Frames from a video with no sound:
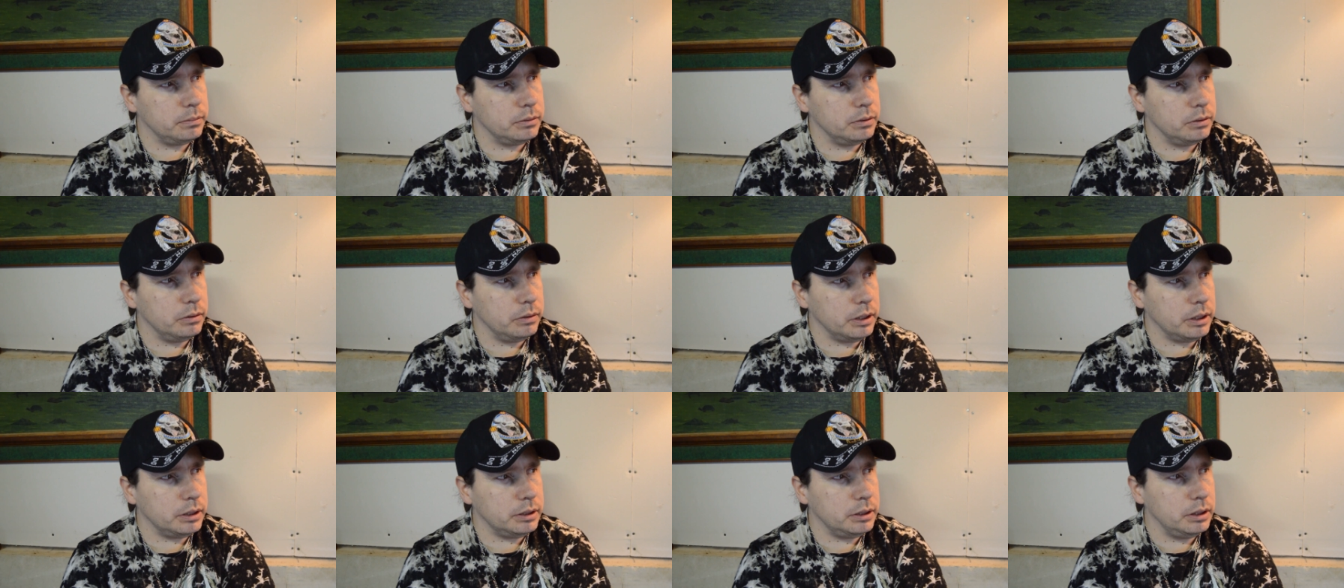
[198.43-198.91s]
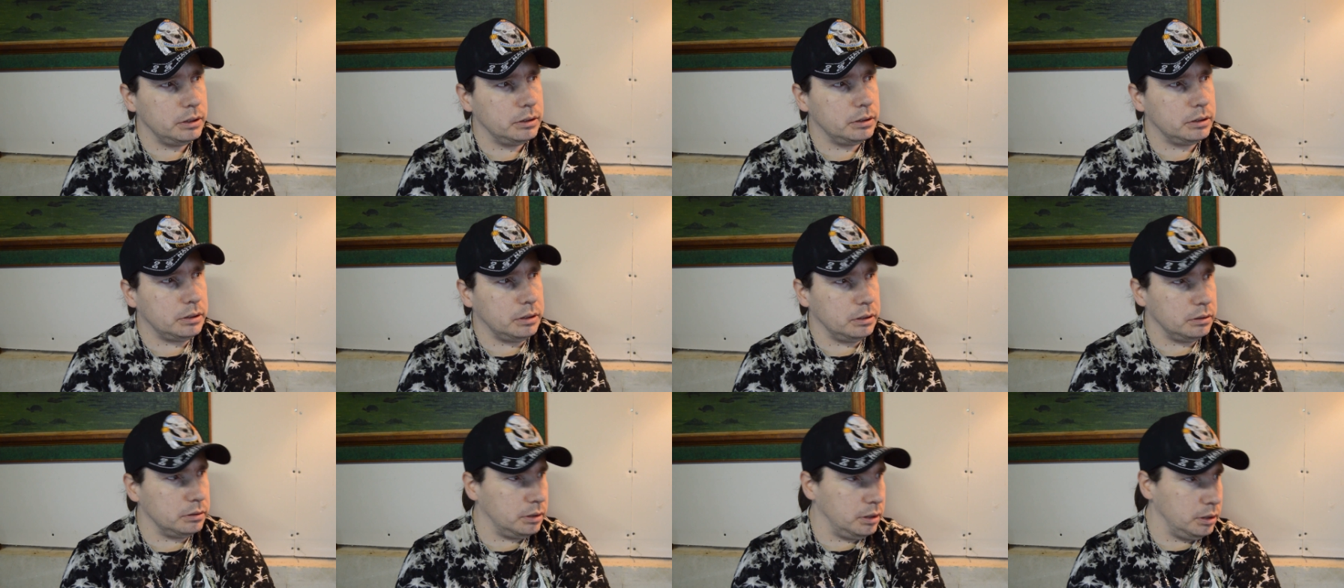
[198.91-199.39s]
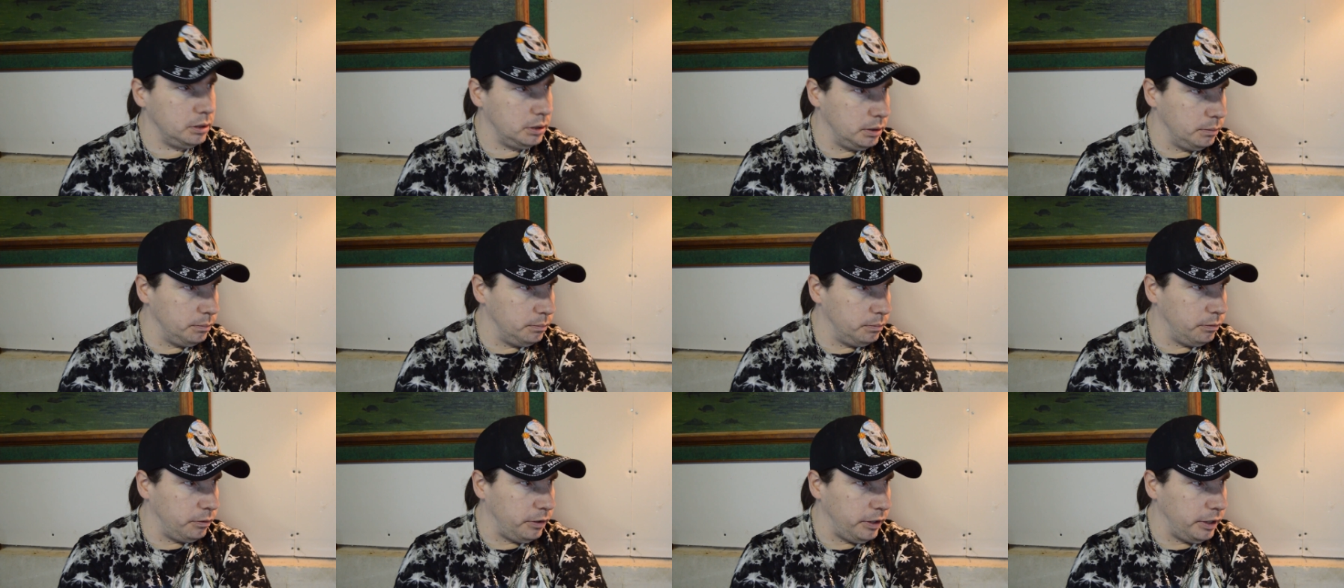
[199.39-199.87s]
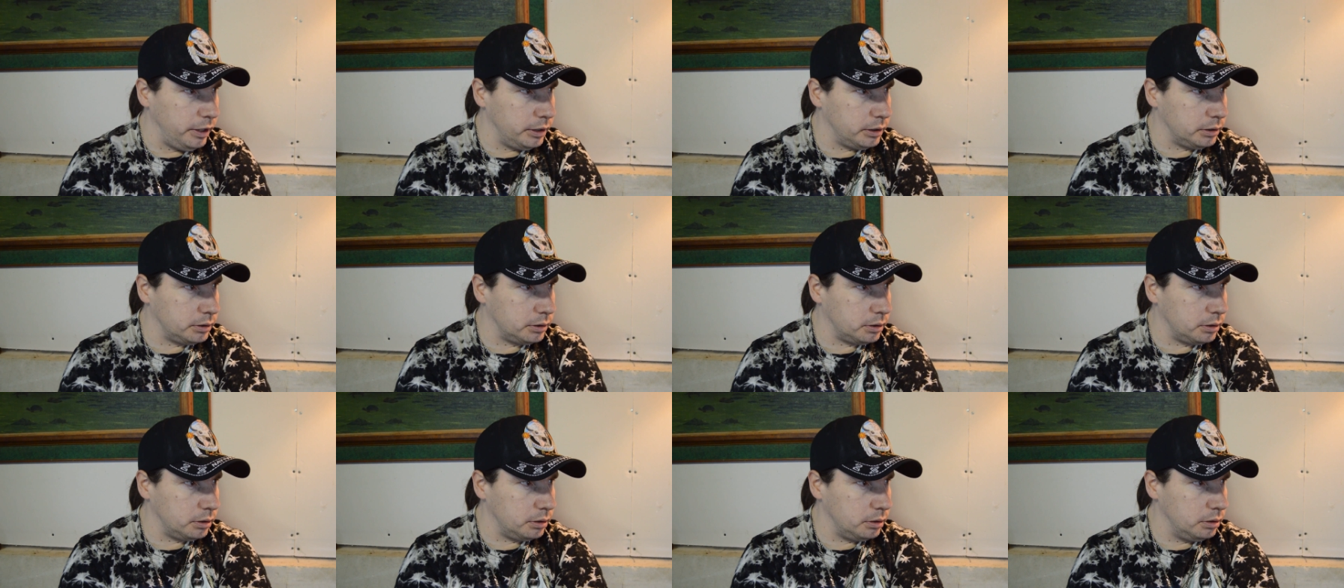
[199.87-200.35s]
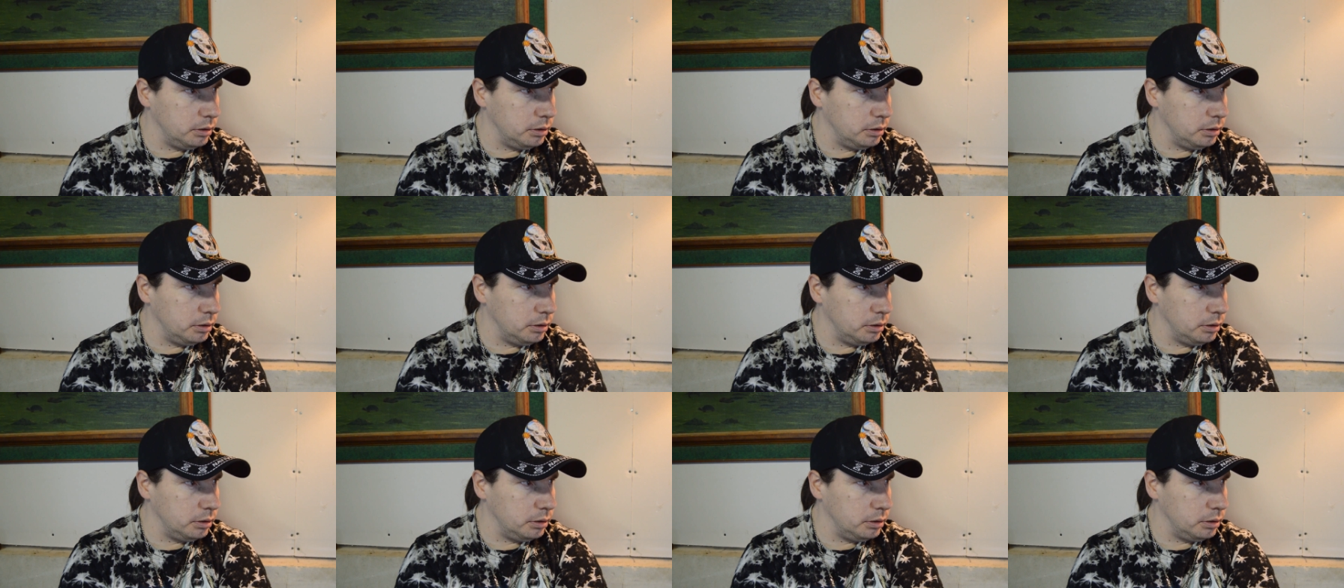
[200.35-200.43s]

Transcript: I see, still see some flakes.